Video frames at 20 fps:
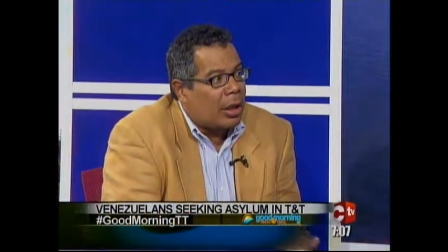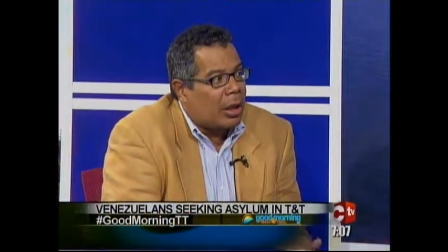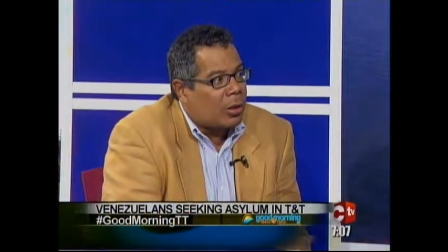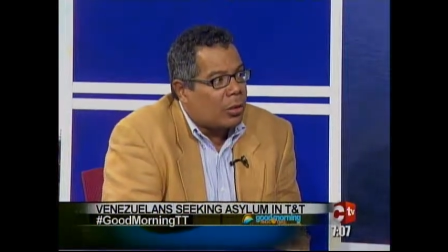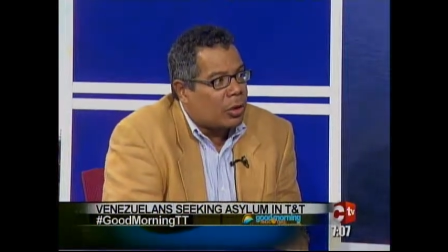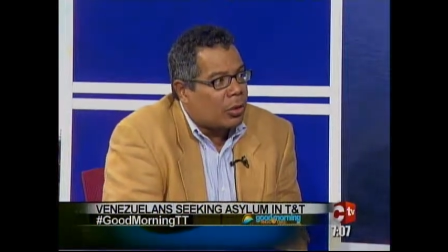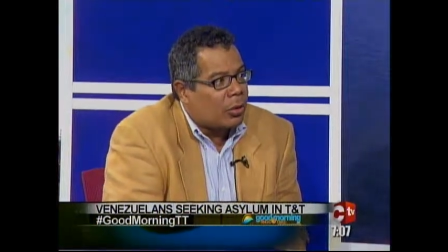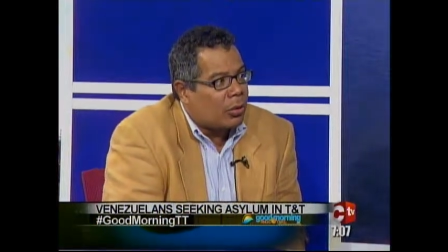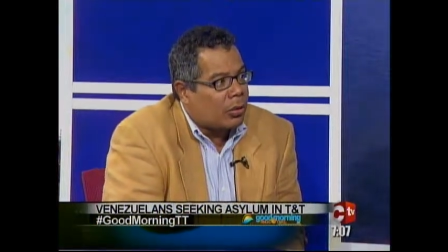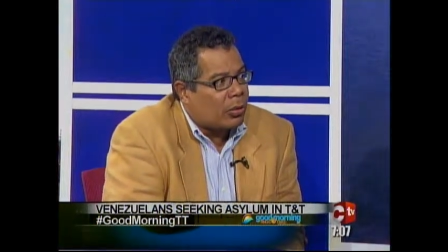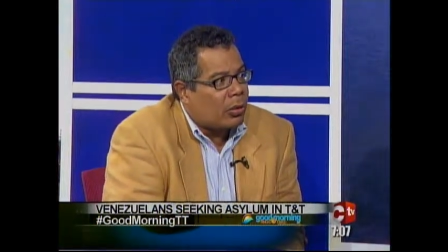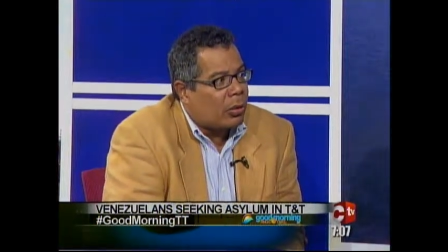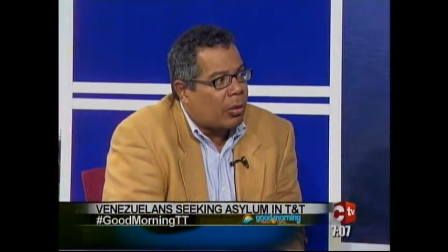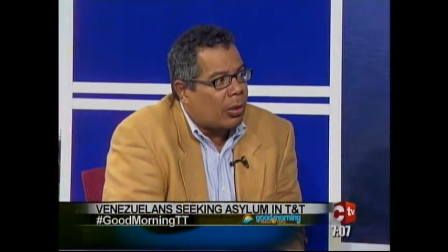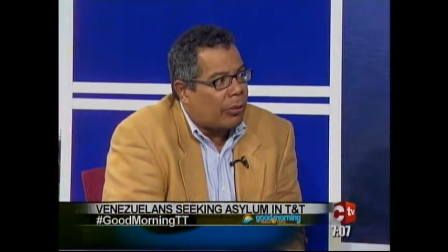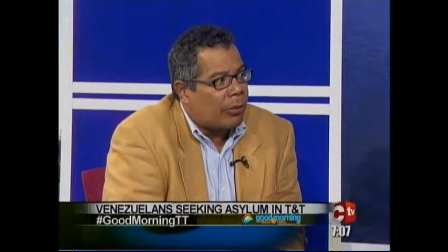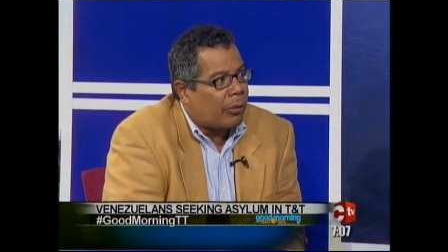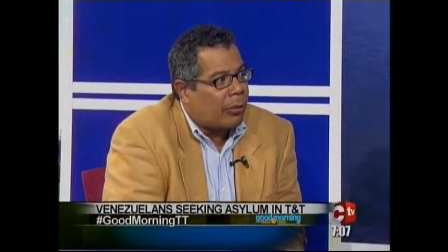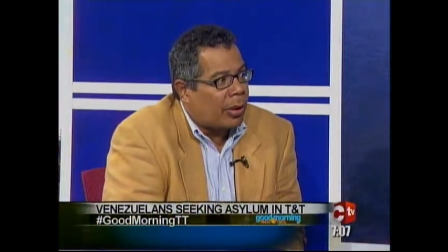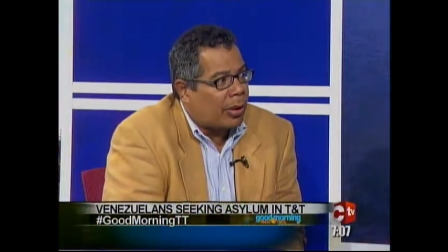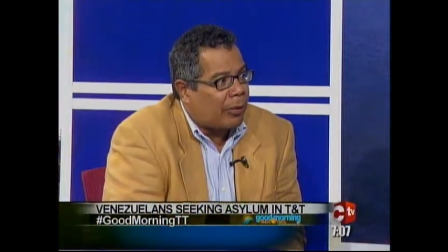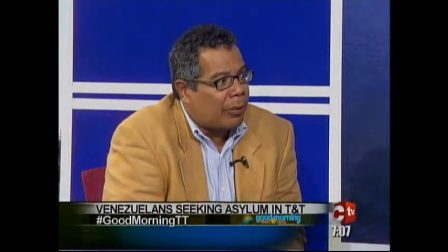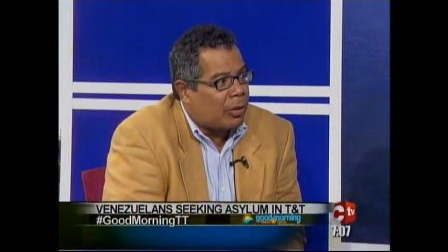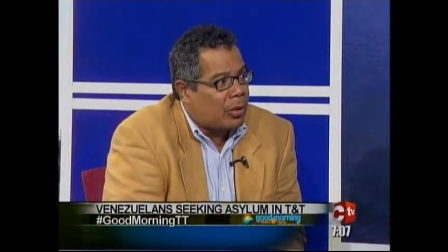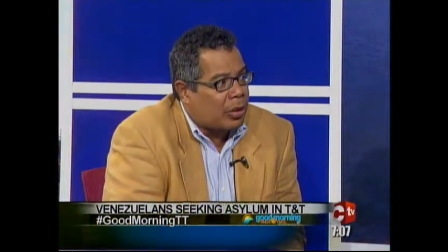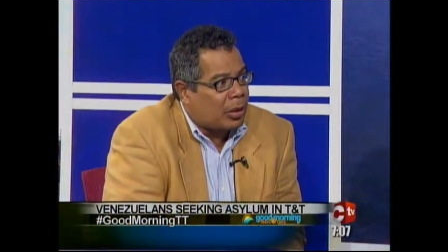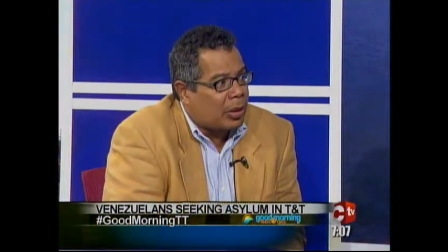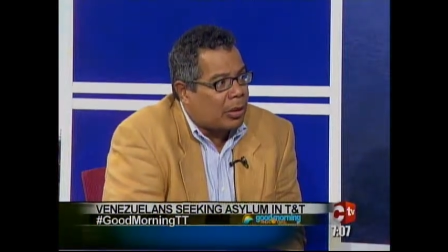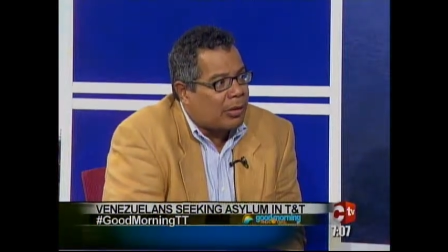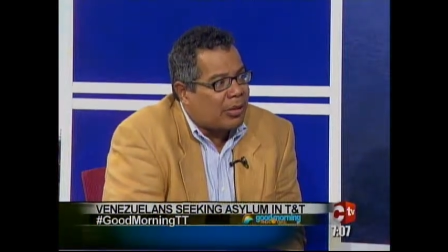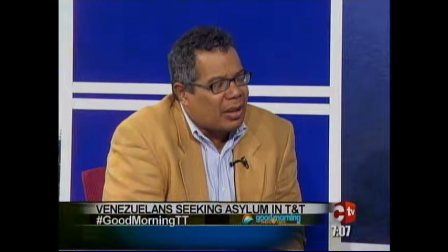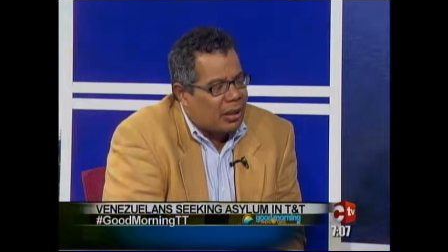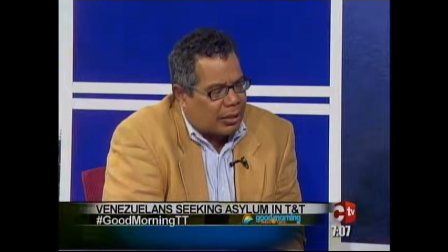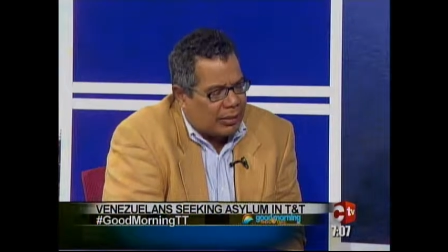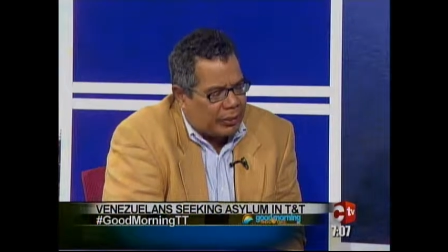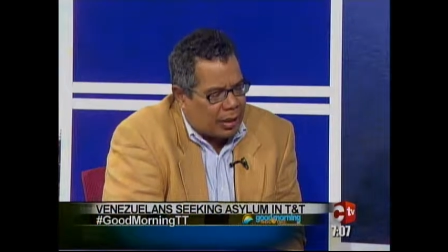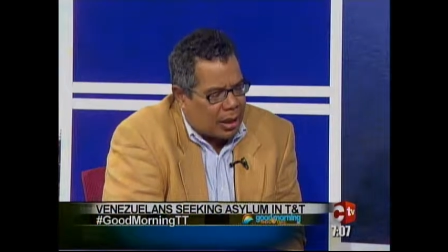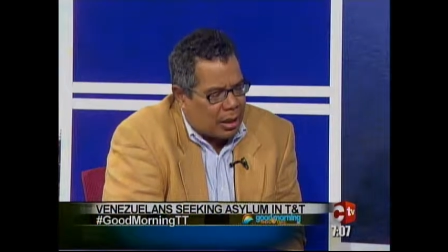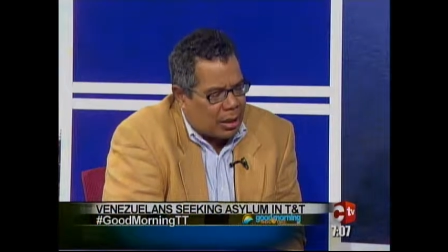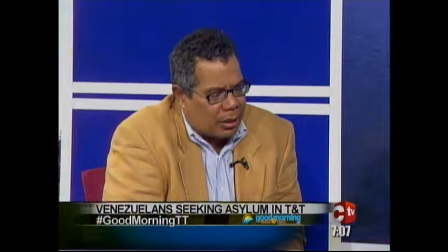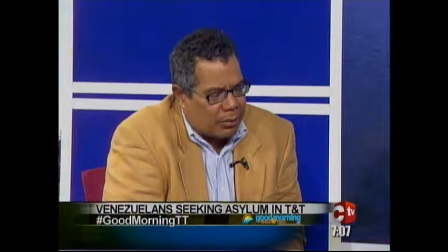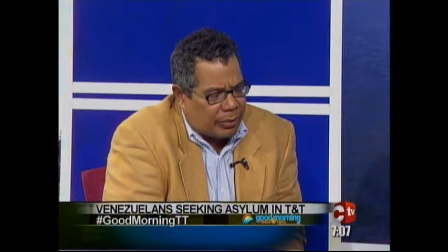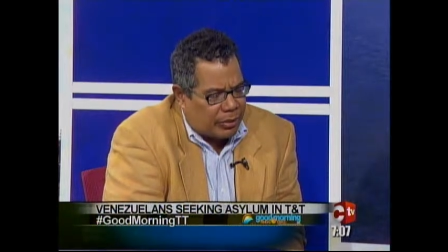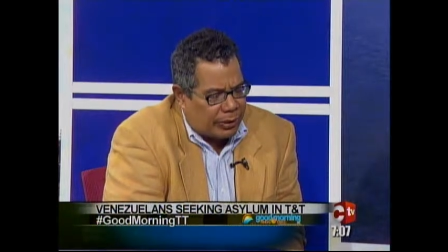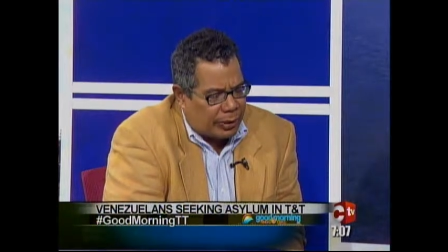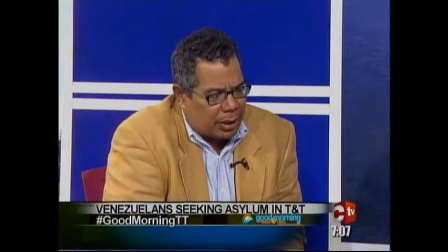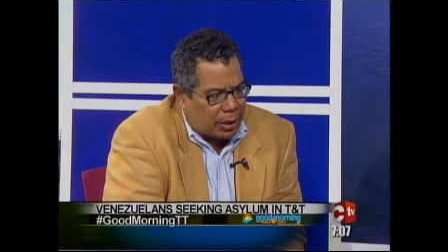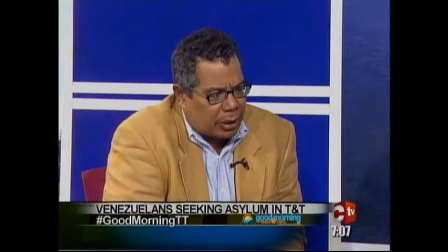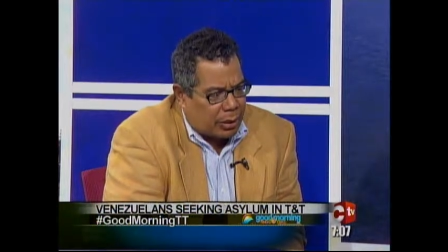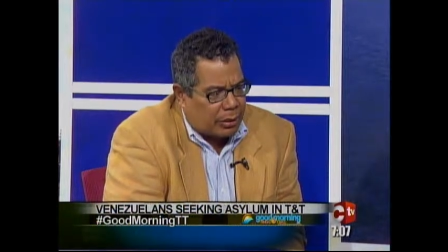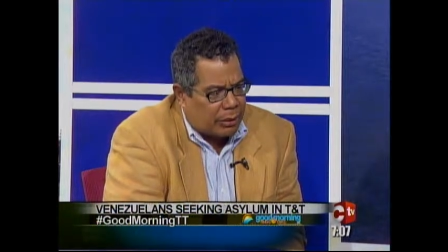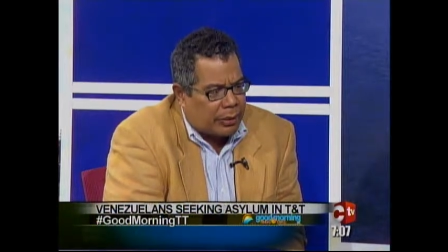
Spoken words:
issues of refugees and asylum seekers.